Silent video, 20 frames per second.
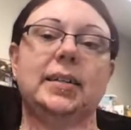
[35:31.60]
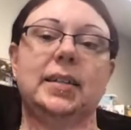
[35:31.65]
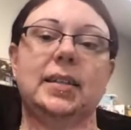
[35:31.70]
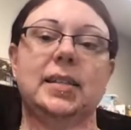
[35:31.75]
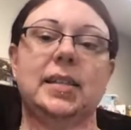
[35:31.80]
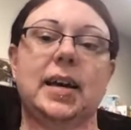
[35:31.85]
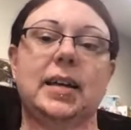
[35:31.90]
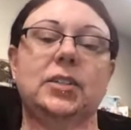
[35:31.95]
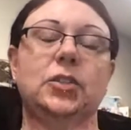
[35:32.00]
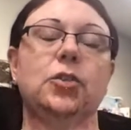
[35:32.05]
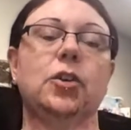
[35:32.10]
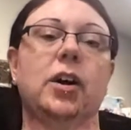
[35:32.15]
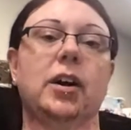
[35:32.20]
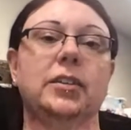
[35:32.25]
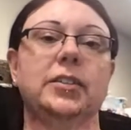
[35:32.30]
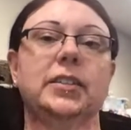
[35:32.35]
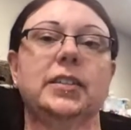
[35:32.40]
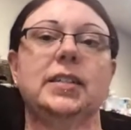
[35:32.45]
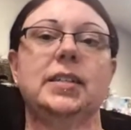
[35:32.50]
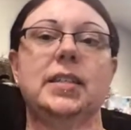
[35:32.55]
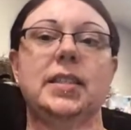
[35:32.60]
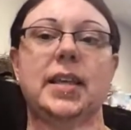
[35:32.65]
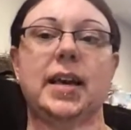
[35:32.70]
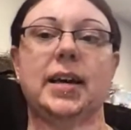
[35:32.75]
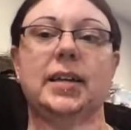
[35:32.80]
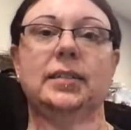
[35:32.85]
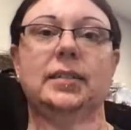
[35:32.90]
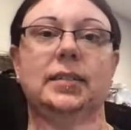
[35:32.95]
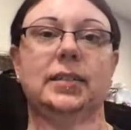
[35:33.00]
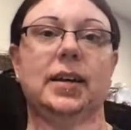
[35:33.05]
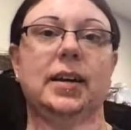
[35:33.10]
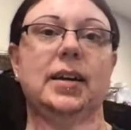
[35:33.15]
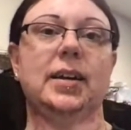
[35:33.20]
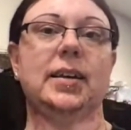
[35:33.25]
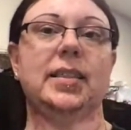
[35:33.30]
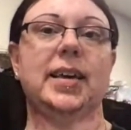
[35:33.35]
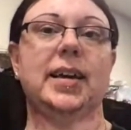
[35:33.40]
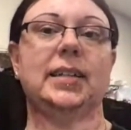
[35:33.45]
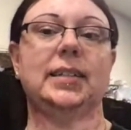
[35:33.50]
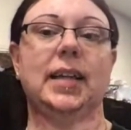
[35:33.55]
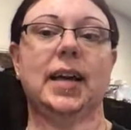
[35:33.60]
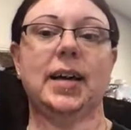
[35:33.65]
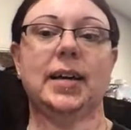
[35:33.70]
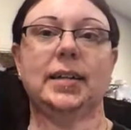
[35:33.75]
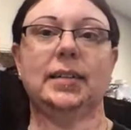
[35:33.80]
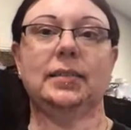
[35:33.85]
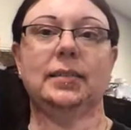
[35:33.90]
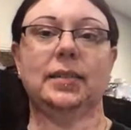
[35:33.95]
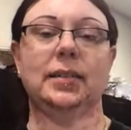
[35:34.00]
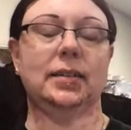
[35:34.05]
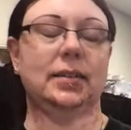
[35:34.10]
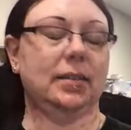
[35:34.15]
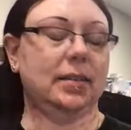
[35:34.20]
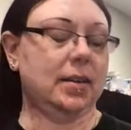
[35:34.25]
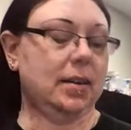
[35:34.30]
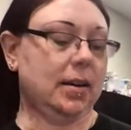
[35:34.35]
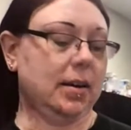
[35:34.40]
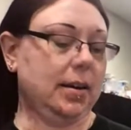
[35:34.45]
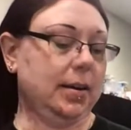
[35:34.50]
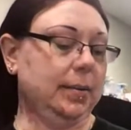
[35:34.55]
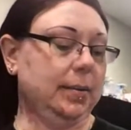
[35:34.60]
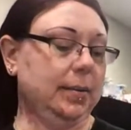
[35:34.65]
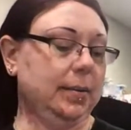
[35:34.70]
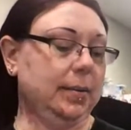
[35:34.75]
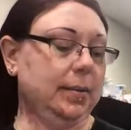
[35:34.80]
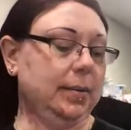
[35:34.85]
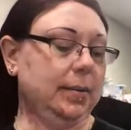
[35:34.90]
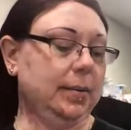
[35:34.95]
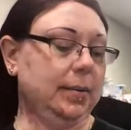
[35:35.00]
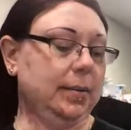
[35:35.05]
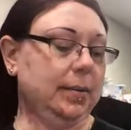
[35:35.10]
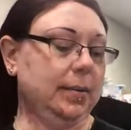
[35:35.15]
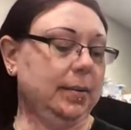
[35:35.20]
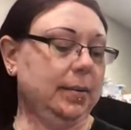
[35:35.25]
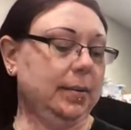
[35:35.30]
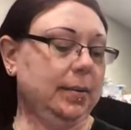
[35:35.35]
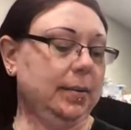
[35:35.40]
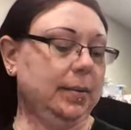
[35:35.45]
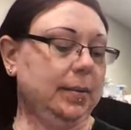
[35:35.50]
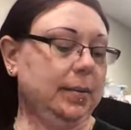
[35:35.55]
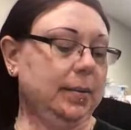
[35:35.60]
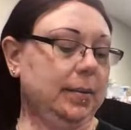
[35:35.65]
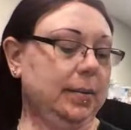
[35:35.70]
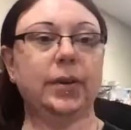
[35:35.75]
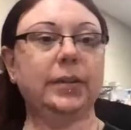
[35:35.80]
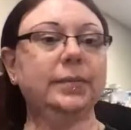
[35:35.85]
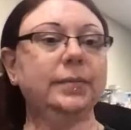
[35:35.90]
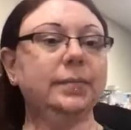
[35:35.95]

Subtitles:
That's crossing that line. Won't do that one.